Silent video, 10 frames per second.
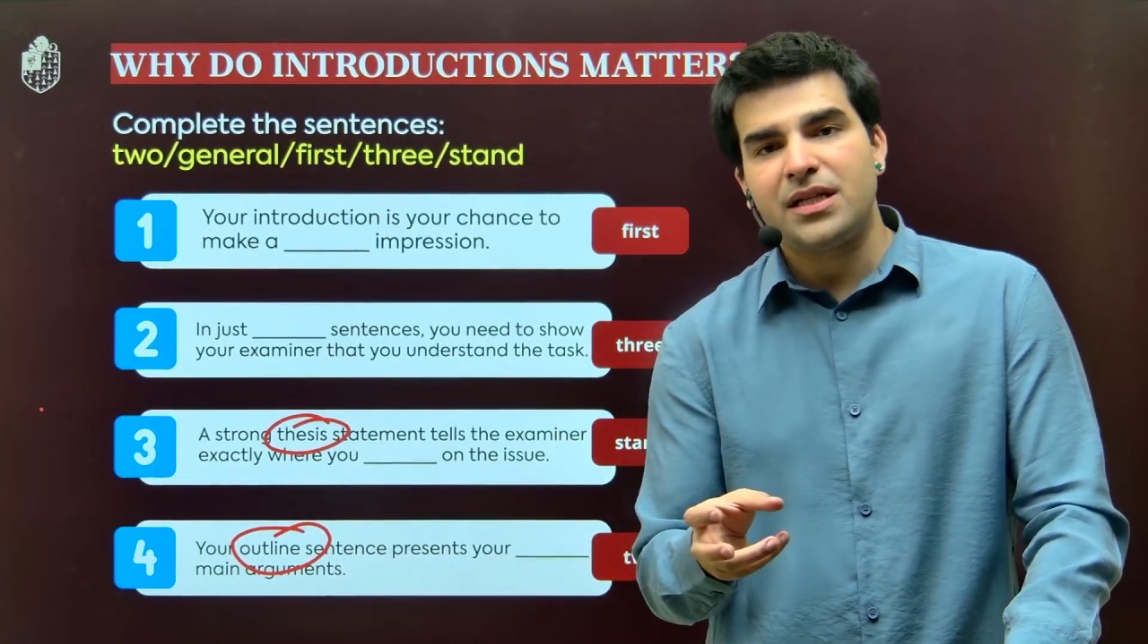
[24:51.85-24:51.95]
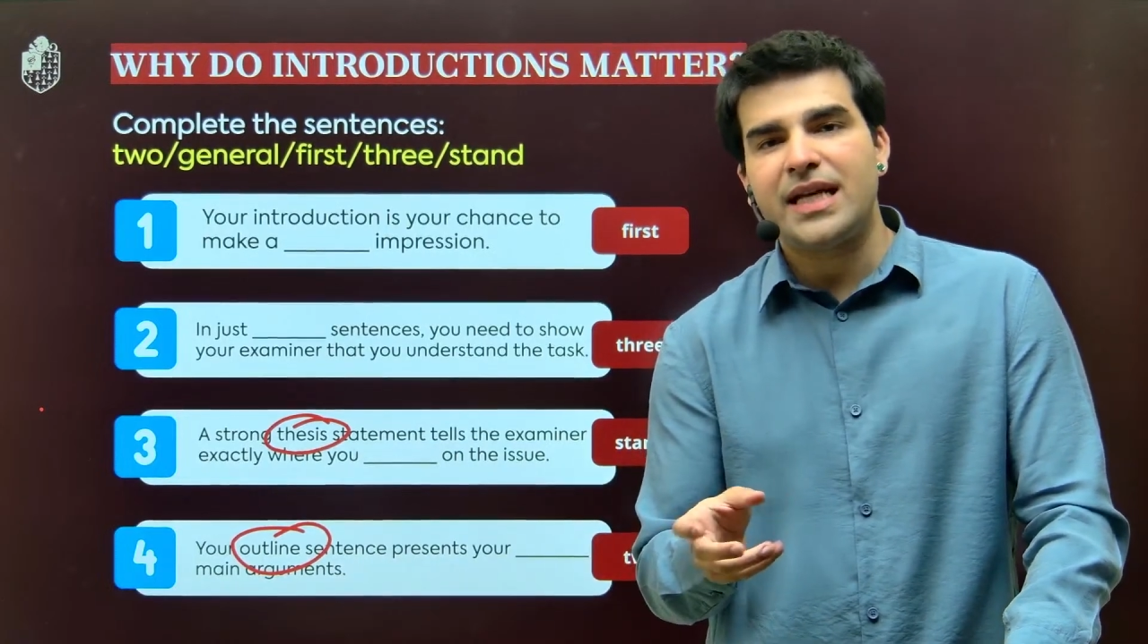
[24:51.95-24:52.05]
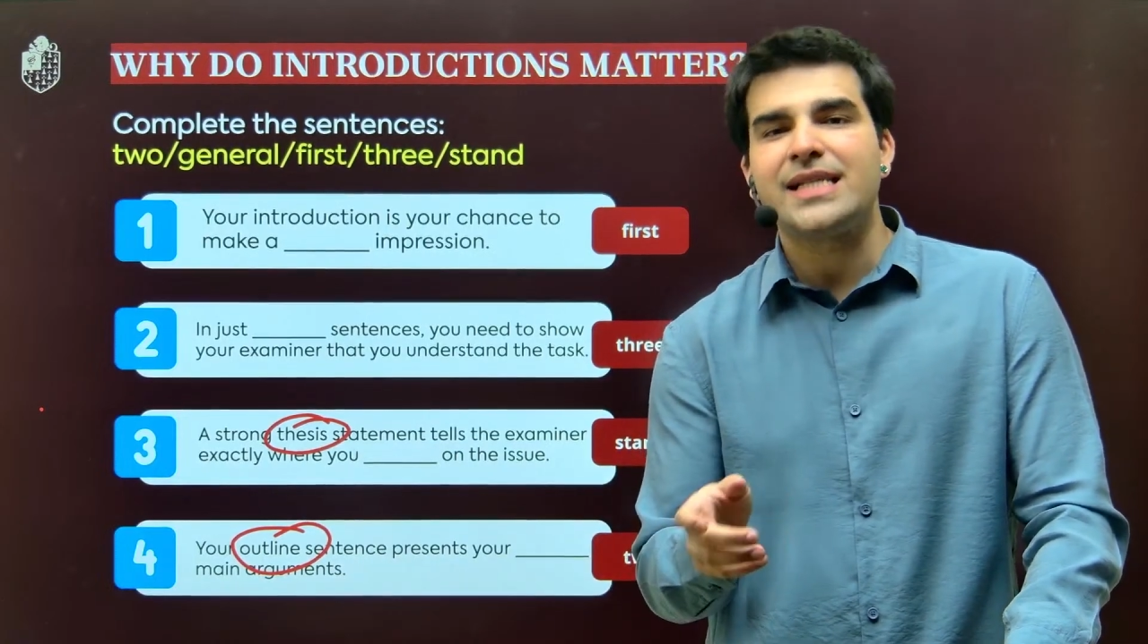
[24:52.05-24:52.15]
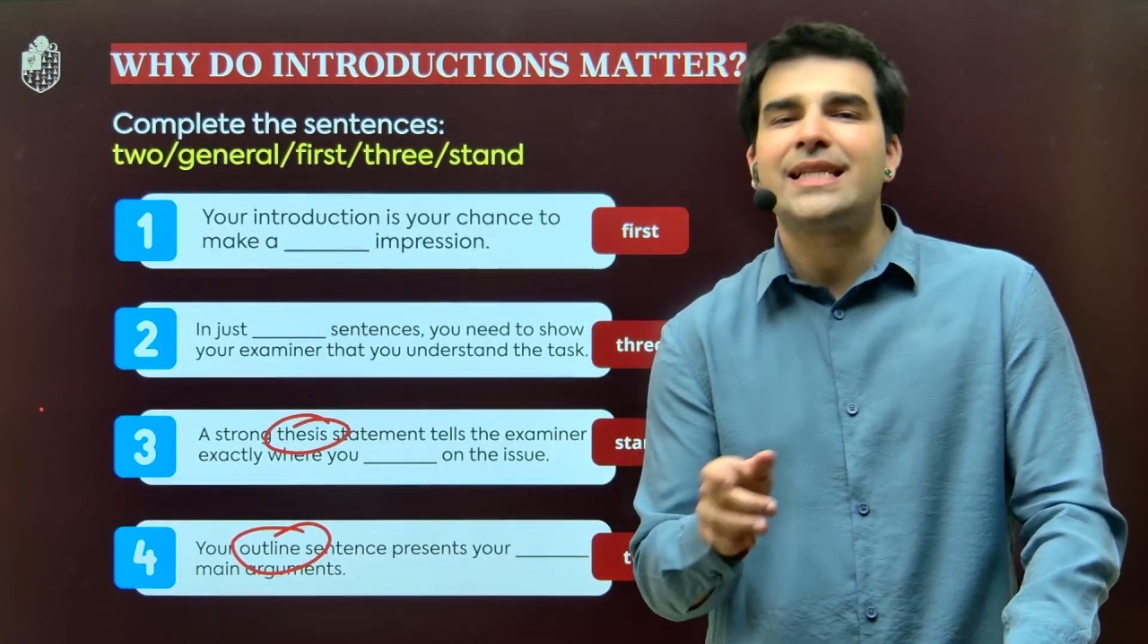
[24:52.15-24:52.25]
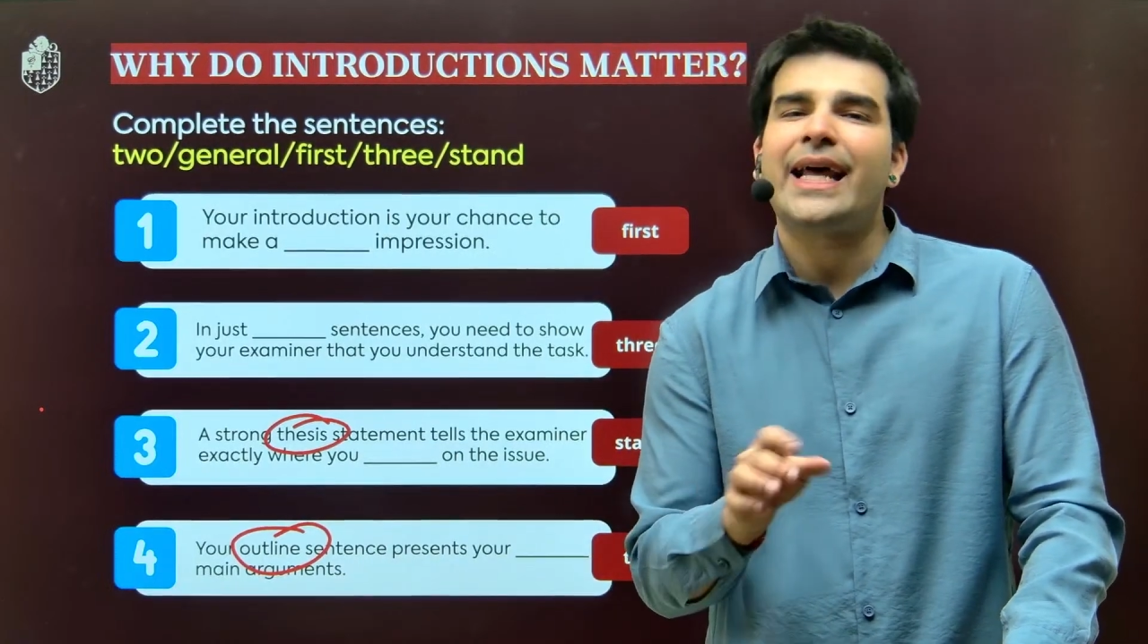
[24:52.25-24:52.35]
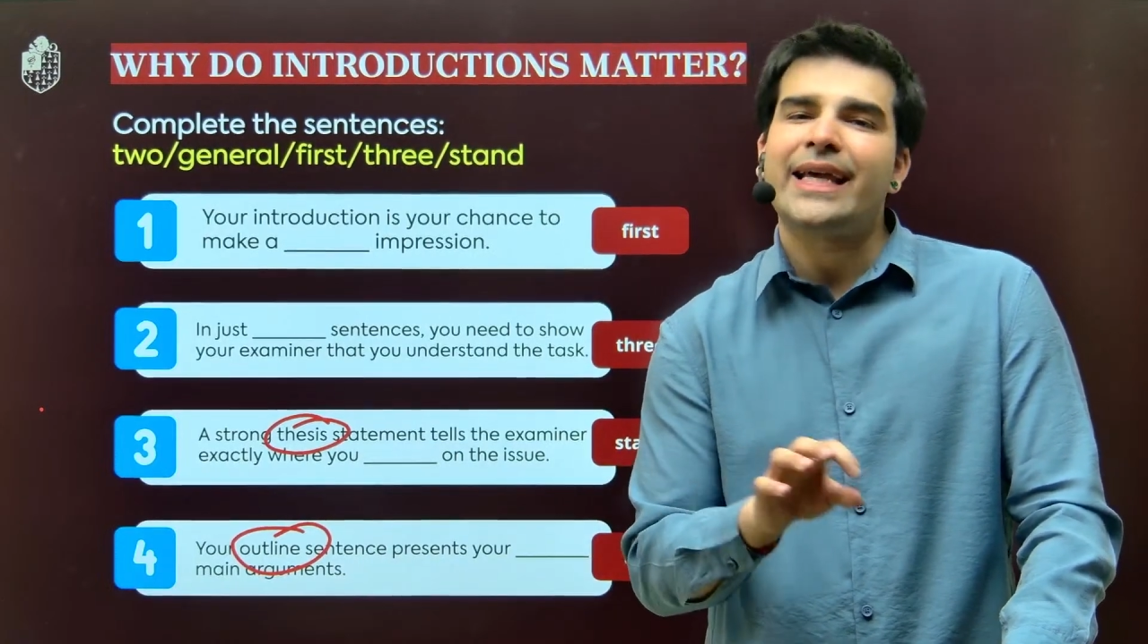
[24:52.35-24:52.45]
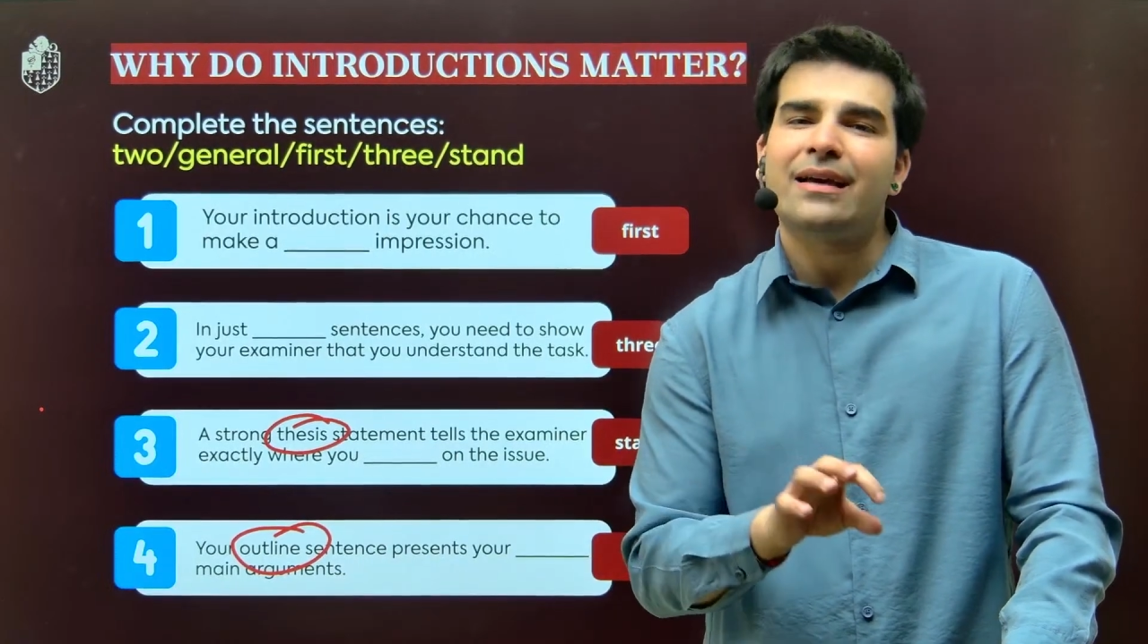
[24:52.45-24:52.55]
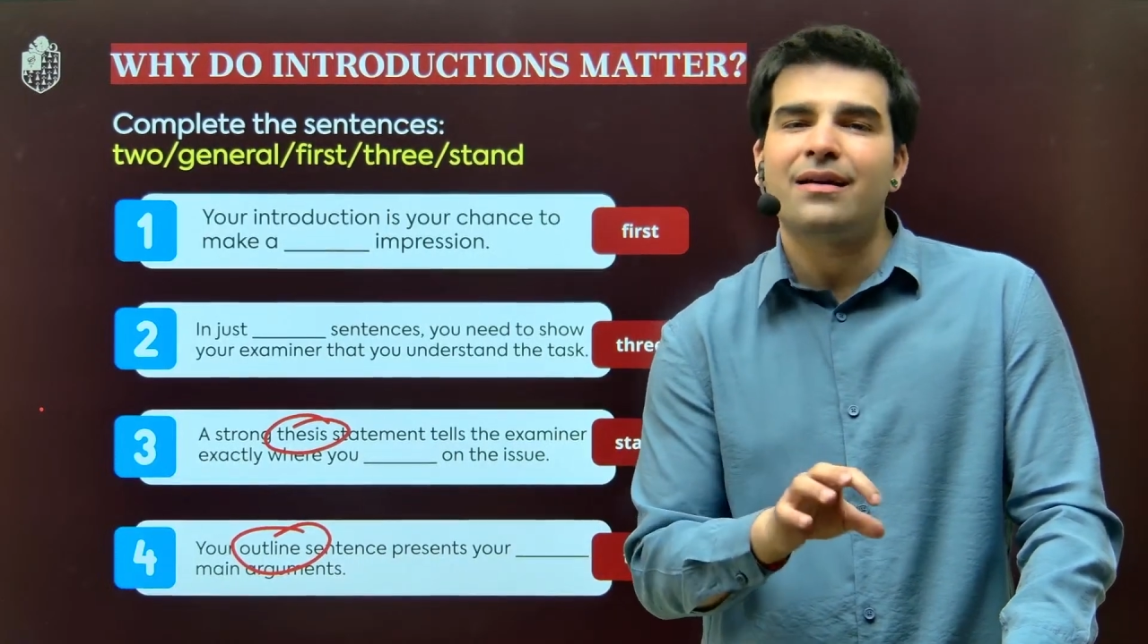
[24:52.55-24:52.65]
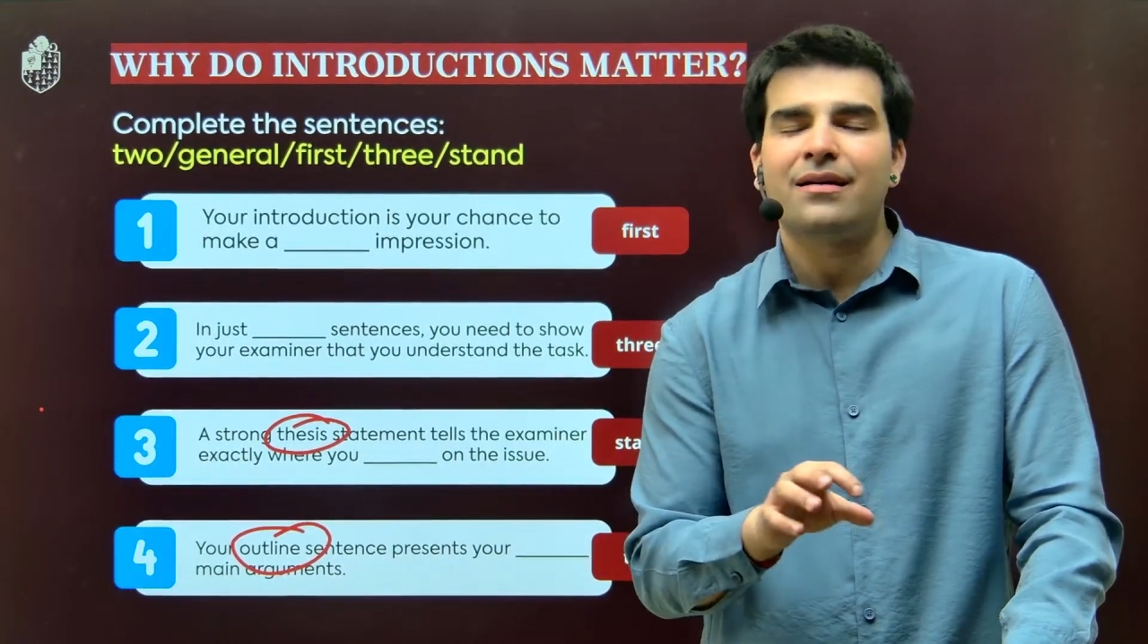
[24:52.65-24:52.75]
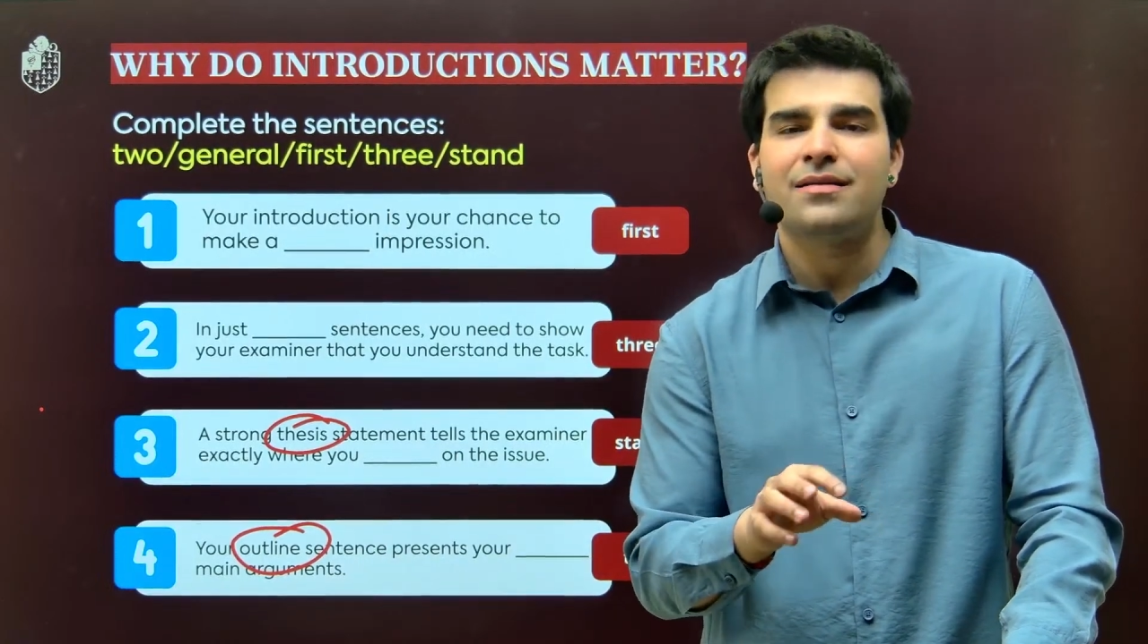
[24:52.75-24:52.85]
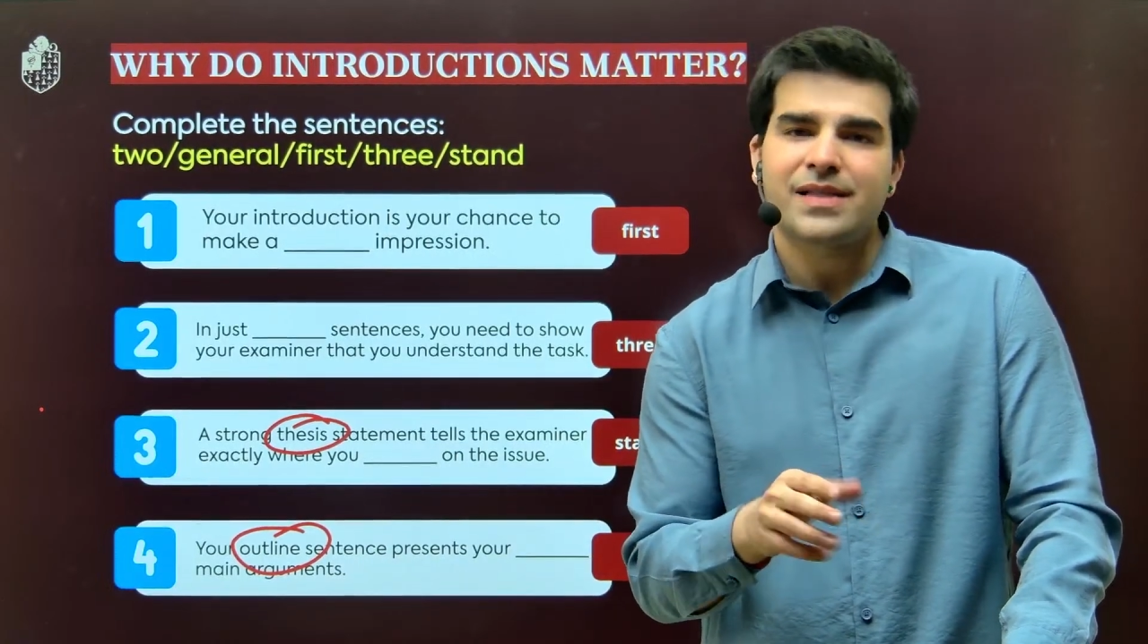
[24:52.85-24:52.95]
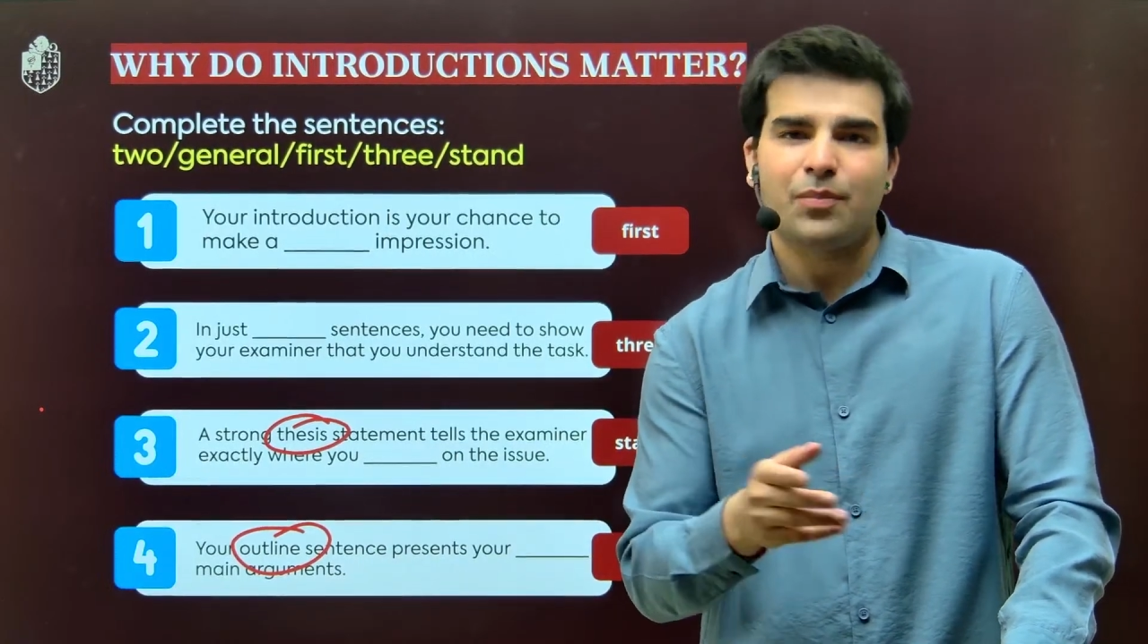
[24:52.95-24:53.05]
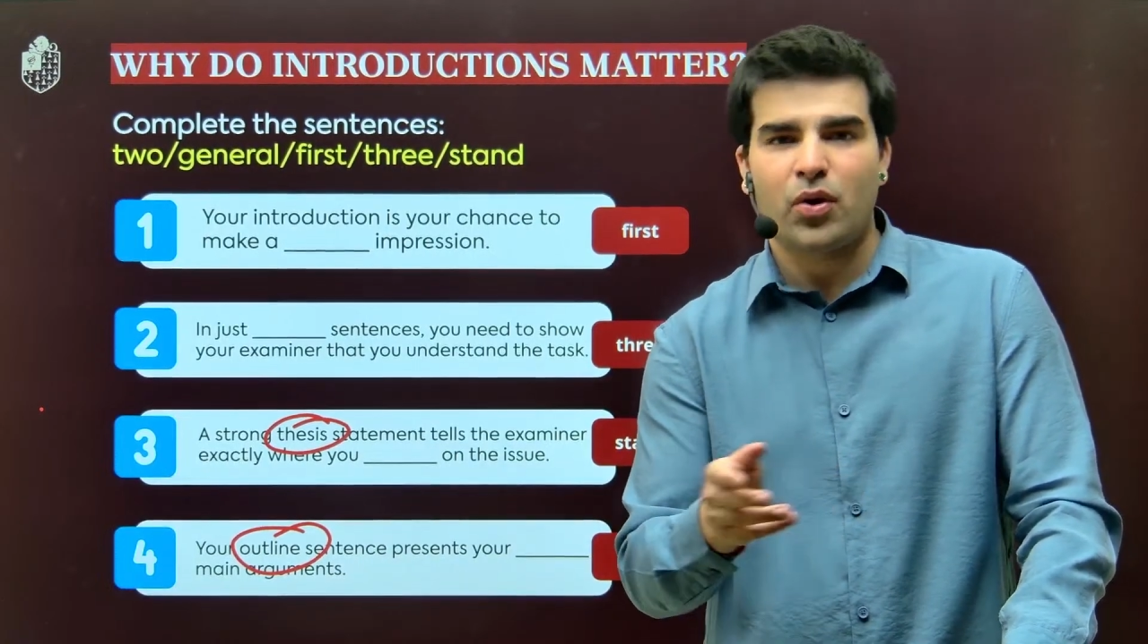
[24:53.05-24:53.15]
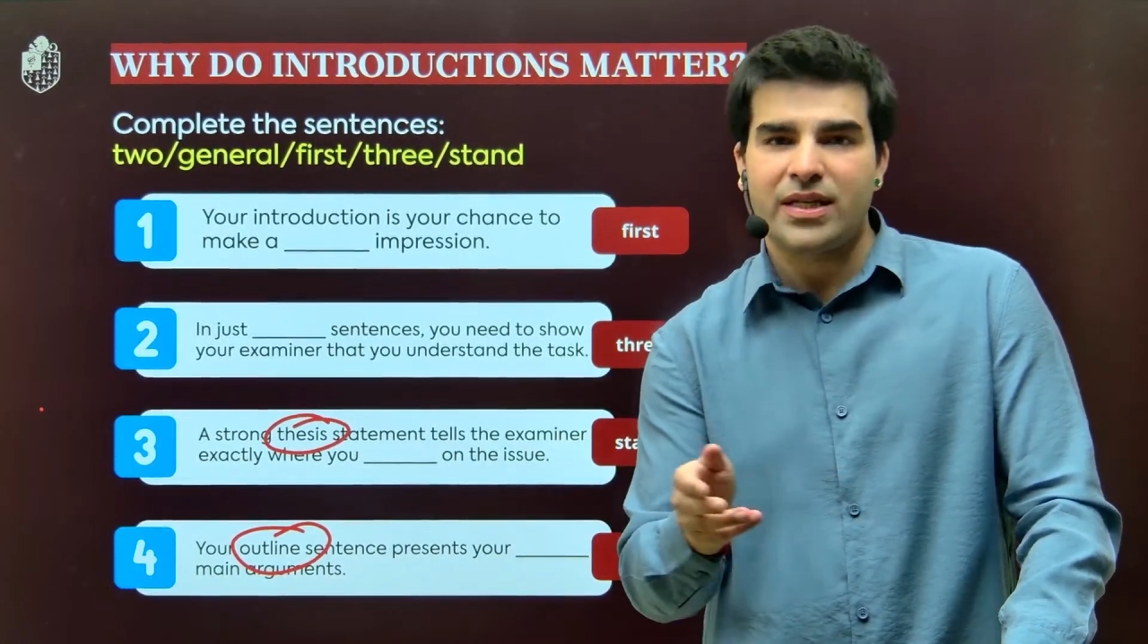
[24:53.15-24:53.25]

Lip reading: is like a supporting